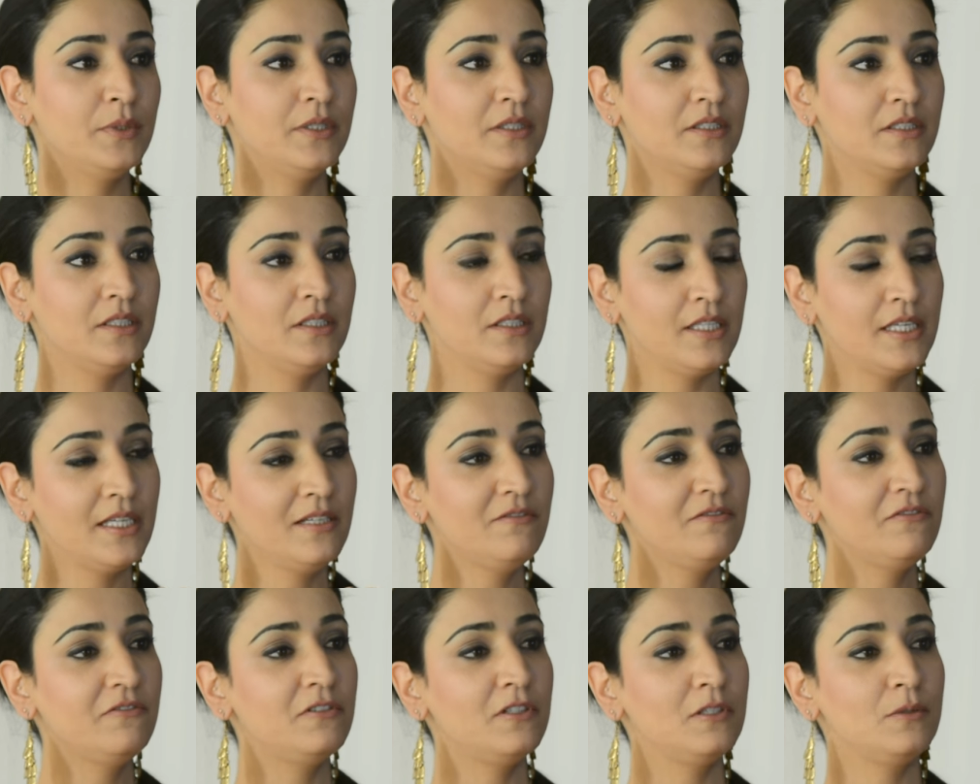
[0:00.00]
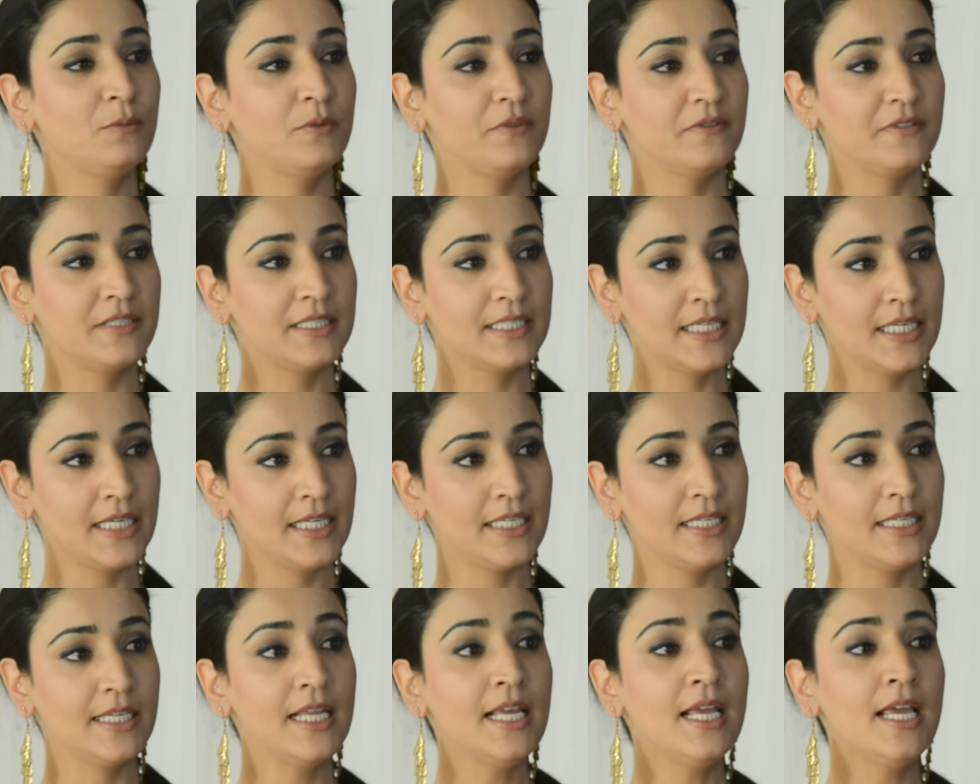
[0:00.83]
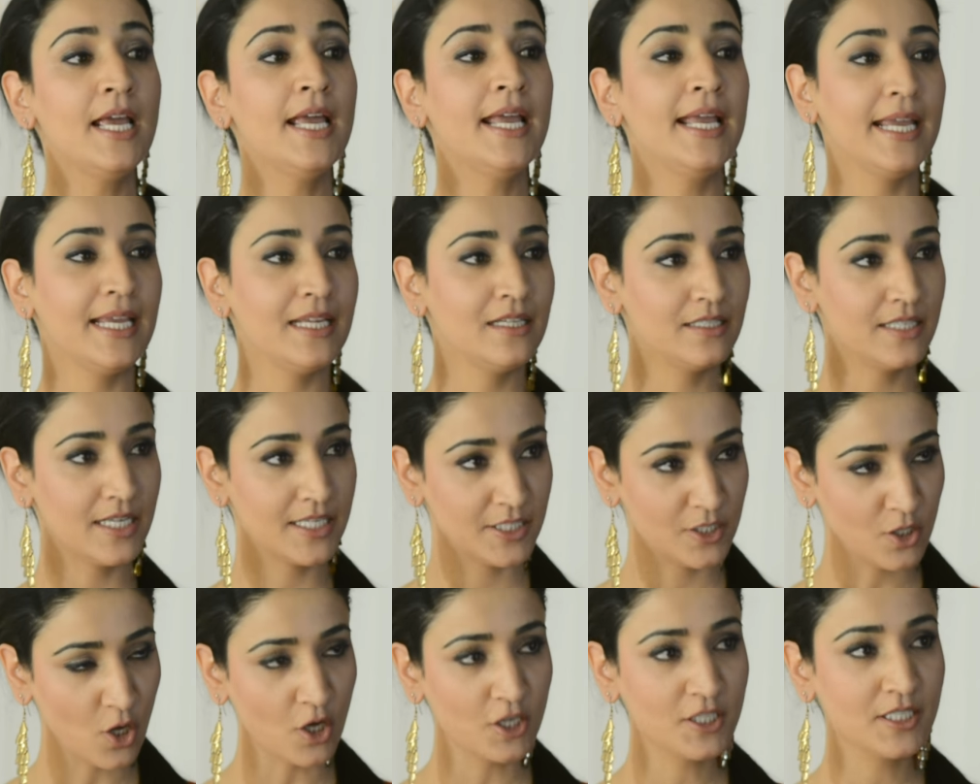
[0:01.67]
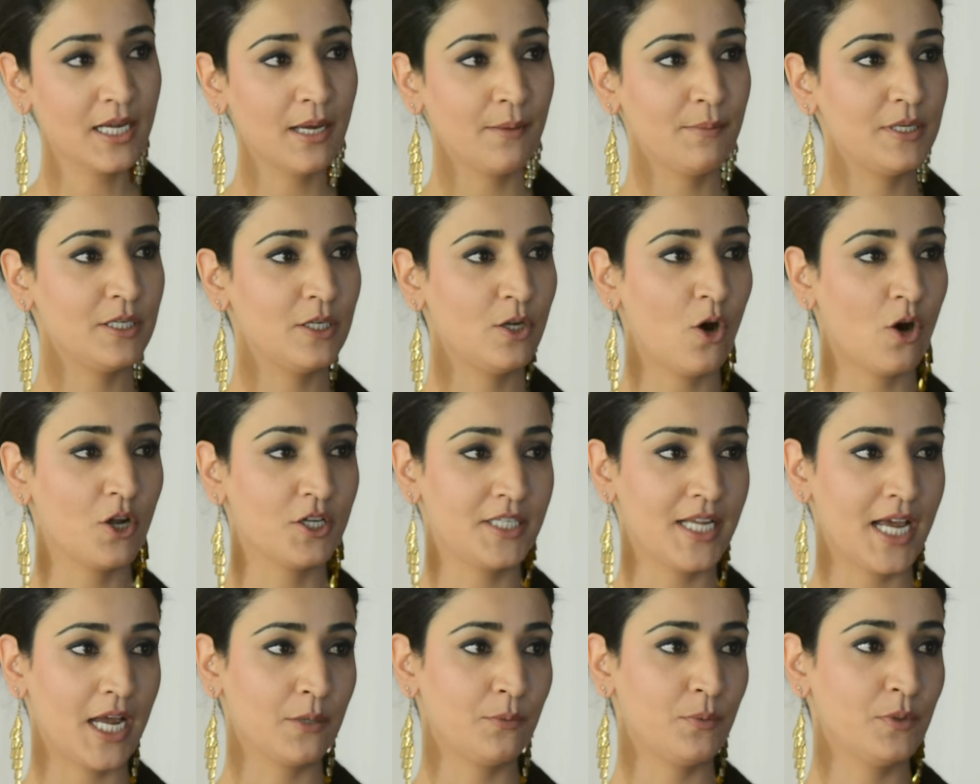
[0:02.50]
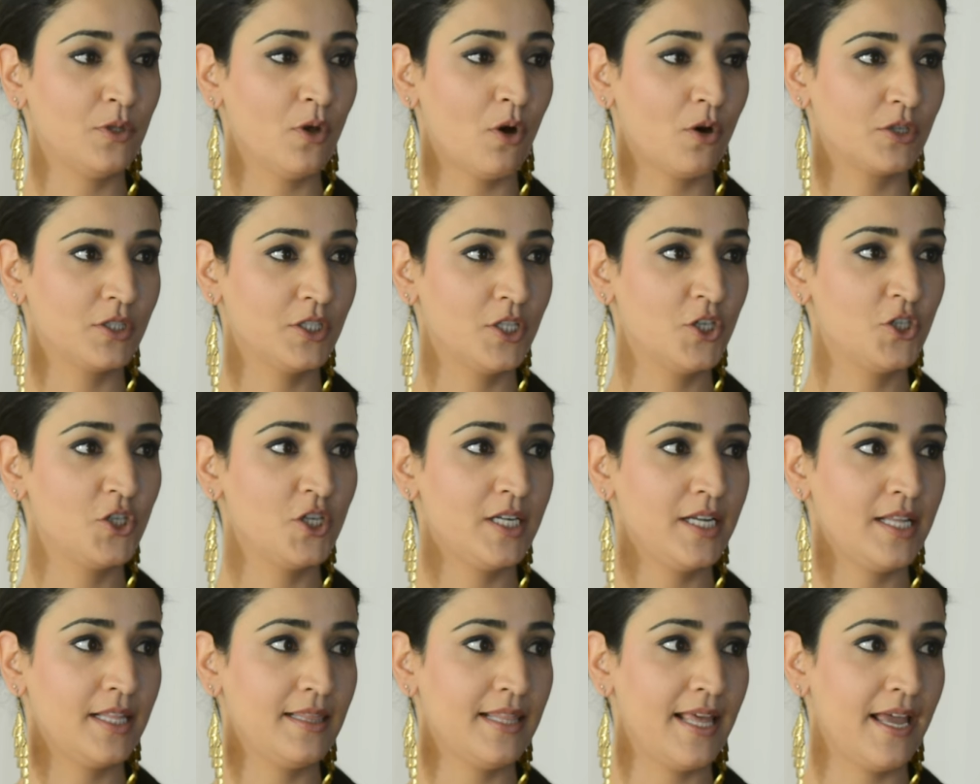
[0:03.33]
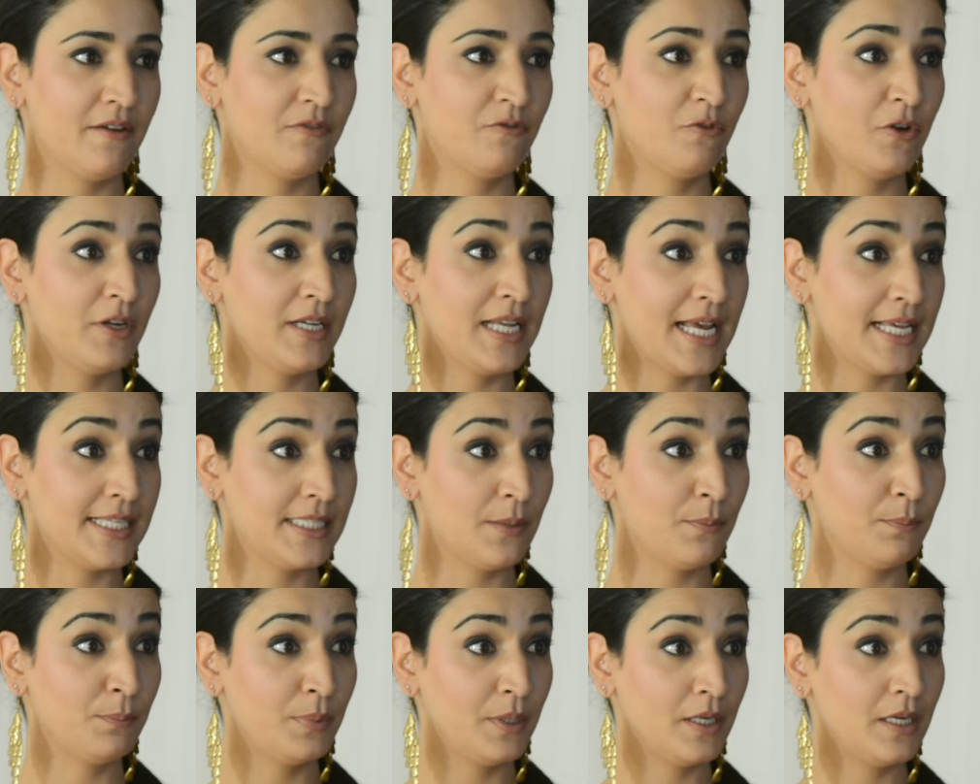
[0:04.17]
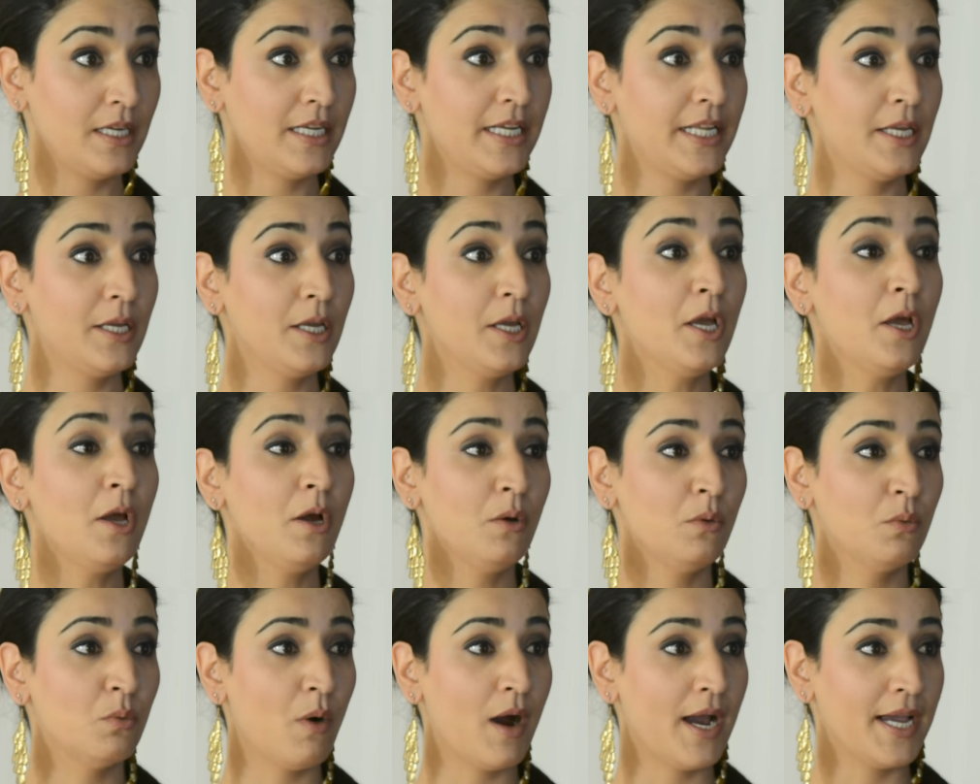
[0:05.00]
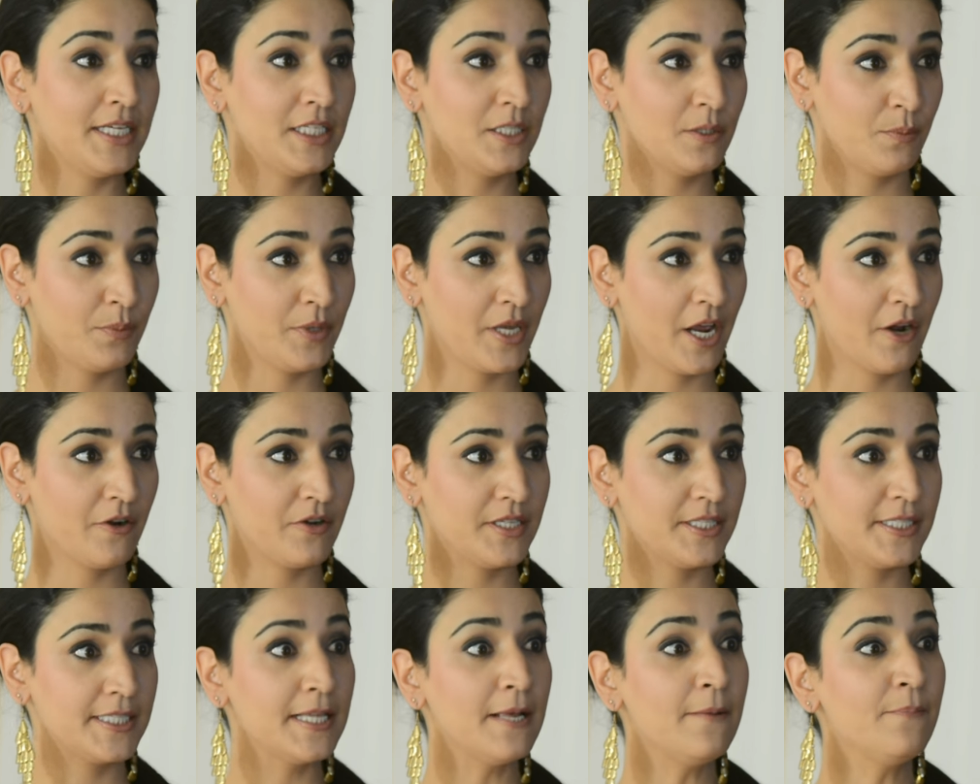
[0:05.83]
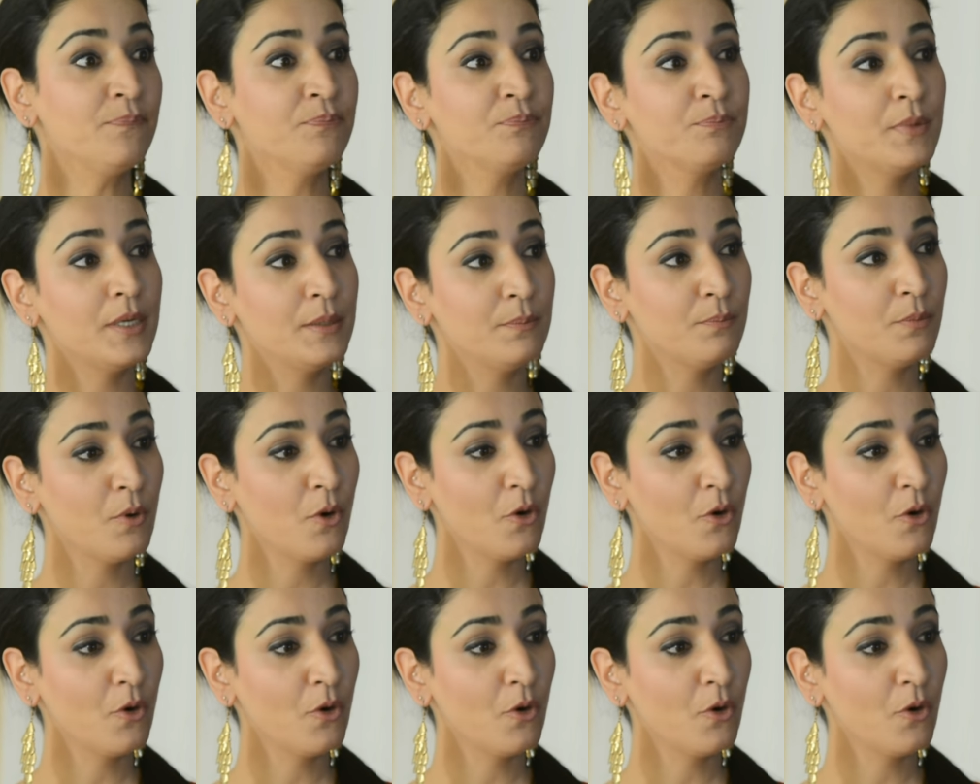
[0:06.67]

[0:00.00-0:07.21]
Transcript: with a thin film of skin. It does not come in contact with oxygen and therefore it has a pearly white appearance. But